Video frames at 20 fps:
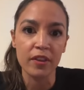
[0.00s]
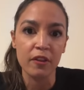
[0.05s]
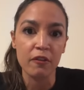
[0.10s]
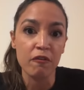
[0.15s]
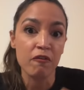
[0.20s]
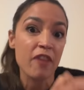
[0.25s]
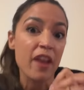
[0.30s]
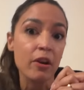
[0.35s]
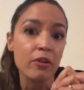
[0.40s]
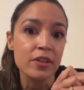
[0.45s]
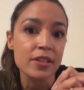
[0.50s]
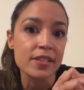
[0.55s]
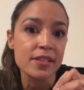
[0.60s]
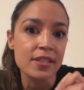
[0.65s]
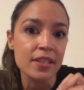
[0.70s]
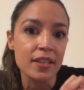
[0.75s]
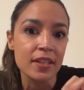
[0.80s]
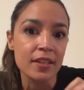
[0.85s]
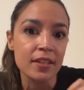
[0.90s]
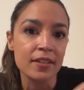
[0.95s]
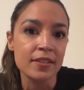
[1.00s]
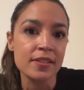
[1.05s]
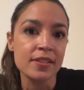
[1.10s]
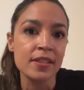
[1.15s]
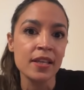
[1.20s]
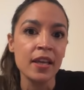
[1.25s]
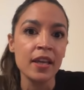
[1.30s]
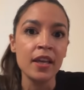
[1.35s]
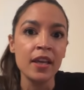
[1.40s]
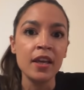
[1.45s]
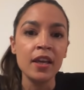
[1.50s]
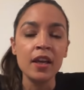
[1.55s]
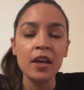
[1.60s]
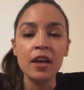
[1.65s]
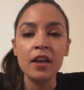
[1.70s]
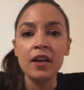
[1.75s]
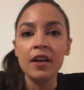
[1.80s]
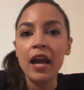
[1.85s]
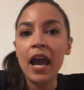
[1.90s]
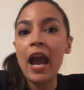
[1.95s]
one of the Pharisees,
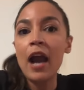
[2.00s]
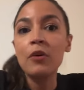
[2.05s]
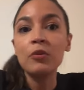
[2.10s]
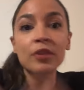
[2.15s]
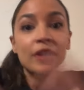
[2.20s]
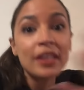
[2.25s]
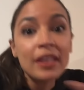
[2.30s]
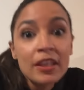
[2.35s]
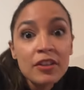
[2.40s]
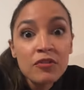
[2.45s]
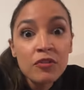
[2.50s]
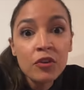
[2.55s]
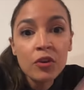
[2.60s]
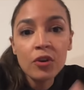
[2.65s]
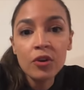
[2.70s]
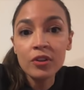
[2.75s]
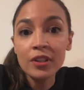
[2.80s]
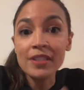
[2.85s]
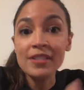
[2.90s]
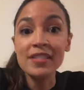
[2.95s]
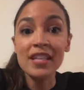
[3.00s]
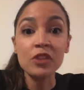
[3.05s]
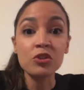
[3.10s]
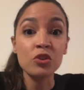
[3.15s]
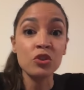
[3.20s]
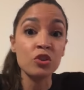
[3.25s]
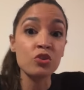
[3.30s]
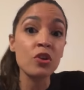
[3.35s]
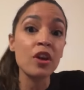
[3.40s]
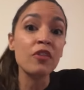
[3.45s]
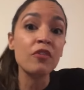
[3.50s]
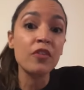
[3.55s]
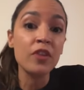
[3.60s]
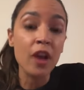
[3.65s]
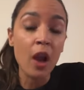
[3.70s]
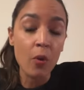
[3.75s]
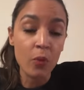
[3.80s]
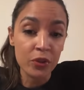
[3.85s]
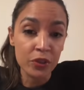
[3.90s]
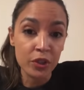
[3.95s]
how evil, etc. They're trying to
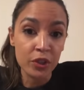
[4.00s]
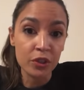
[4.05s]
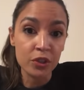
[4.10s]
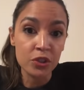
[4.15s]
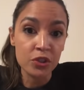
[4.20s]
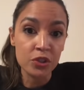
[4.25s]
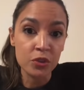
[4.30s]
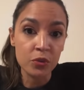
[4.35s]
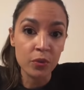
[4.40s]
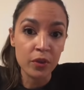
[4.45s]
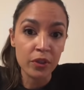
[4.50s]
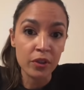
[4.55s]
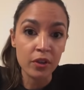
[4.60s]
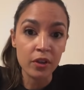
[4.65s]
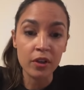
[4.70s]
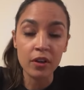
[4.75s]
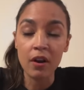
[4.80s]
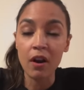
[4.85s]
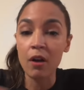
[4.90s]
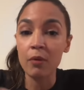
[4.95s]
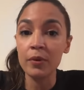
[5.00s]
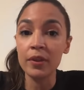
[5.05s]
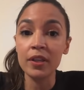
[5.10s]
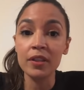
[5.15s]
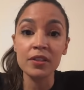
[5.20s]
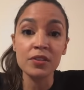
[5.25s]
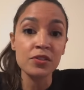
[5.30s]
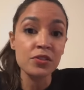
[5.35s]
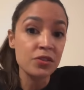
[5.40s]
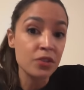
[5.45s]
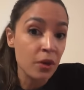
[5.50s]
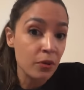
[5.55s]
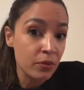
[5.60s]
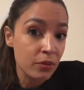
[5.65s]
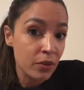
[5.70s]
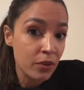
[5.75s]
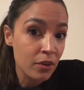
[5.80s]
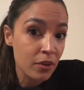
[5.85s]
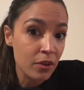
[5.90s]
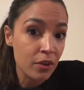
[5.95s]
figure out what they're going to do with her. Are we going to
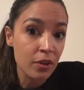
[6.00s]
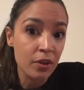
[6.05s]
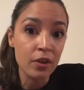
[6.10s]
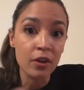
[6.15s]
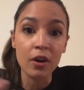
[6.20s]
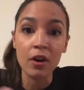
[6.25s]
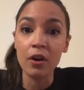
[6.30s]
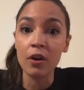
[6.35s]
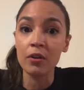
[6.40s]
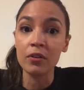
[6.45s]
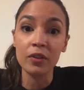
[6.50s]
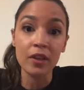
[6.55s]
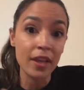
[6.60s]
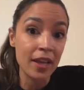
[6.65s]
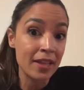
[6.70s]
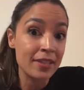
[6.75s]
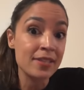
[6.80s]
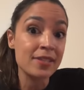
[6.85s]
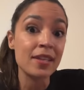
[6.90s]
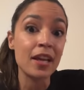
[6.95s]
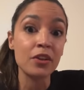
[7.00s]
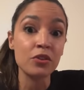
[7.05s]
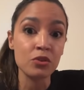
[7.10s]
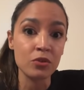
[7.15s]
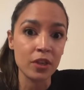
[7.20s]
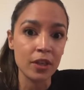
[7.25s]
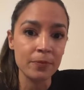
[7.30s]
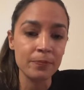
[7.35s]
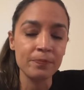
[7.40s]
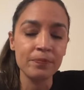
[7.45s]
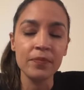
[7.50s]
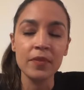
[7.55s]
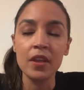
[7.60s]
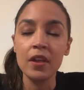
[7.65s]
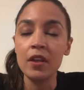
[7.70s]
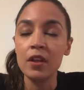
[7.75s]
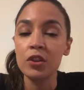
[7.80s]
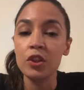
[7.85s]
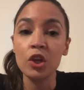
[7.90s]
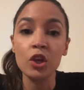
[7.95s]
stone her, etc.?
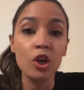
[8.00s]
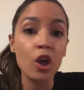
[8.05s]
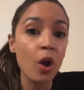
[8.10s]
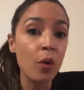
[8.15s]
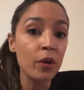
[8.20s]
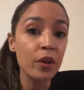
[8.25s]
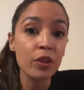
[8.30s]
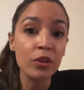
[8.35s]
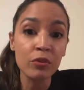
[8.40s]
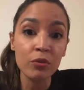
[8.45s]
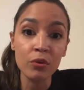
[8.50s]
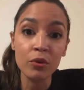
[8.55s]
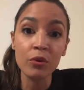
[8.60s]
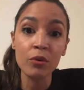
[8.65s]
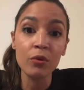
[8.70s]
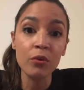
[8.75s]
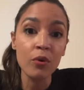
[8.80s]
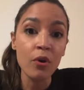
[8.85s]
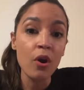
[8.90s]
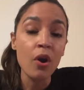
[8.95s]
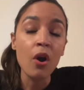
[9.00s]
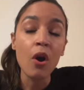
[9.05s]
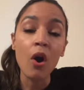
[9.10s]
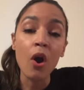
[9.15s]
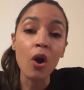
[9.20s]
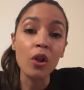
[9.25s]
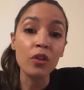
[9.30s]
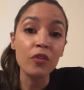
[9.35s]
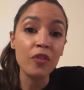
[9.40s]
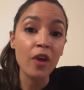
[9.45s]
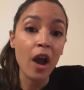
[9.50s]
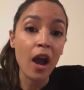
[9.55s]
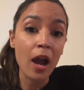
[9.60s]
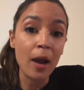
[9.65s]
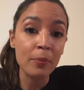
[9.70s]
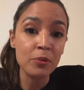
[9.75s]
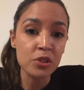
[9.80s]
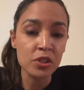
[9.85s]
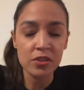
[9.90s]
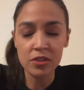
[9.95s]
They're going through all of the
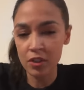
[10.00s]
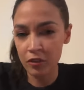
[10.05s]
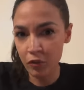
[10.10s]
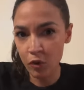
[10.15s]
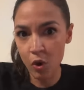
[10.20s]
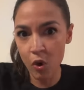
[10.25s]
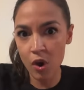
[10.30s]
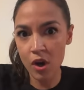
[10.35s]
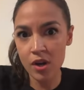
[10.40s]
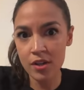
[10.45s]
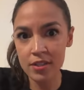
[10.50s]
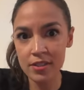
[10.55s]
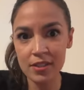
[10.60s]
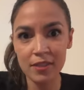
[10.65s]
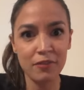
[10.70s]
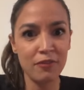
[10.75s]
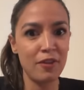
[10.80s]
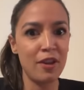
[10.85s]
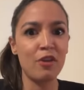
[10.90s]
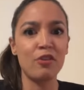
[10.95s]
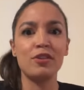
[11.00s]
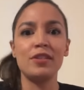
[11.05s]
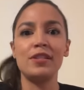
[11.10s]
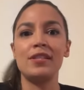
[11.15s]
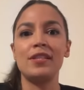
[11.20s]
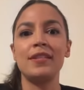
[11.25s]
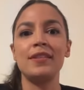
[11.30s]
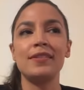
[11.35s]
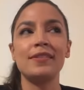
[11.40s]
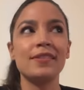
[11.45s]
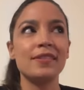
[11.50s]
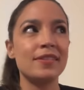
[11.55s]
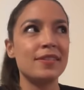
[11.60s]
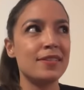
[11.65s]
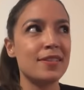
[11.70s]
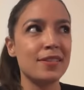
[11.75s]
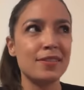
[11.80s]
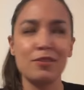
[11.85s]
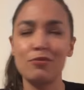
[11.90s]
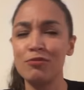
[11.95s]
options. Of course, the Pharisees
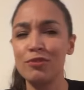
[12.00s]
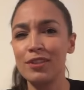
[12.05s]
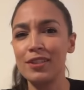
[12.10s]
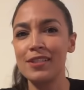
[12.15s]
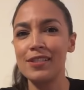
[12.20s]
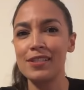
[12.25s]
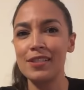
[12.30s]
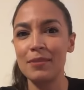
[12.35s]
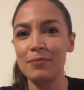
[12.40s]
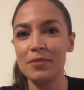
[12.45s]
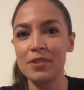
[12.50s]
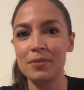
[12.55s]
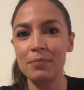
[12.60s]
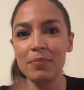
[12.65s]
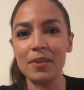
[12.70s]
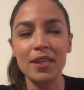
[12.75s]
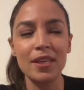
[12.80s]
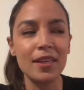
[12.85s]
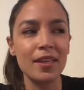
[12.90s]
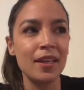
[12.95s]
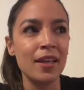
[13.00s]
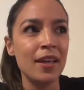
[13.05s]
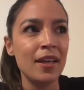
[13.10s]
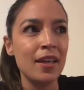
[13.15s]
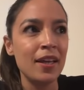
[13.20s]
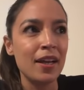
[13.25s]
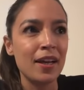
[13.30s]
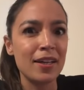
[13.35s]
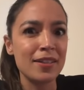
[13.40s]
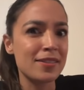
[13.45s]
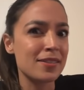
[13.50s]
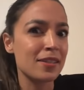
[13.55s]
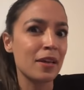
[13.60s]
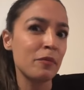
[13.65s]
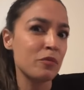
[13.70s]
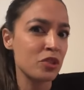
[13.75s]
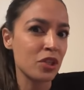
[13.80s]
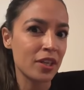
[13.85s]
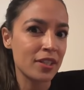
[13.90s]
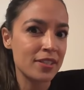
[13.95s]
doesn't really seem to be
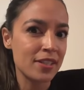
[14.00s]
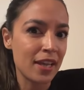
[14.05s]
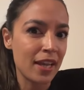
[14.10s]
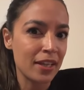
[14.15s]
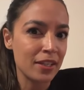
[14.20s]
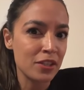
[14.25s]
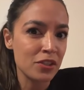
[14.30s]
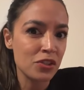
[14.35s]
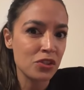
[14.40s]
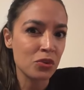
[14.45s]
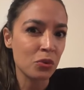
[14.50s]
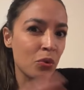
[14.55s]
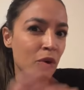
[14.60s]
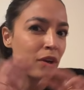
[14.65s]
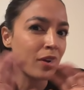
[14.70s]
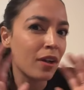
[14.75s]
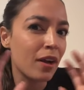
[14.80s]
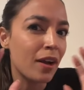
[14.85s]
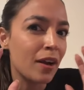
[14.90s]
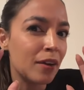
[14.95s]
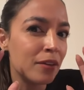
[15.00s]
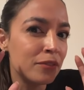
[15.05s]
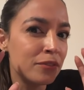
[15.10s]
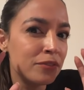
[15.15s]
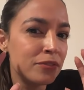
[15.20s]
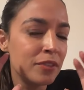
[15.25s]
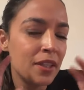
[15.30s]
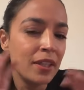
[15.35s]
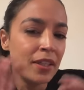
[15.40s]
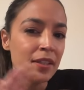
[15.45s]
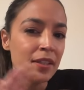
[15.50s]
subject to any sort of